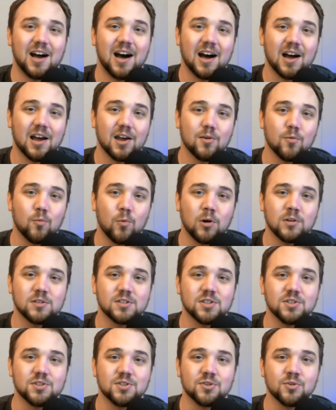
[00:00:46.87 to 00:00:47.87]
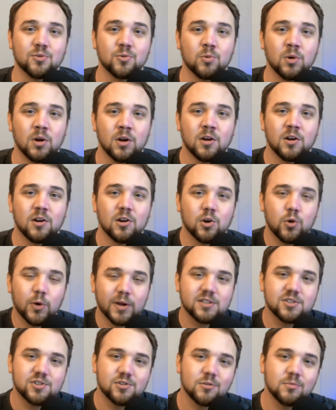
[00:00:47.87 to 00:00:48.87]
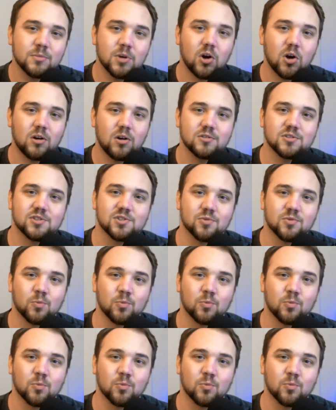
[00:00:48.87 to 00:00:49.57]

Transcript: I want to do quick Zoom calls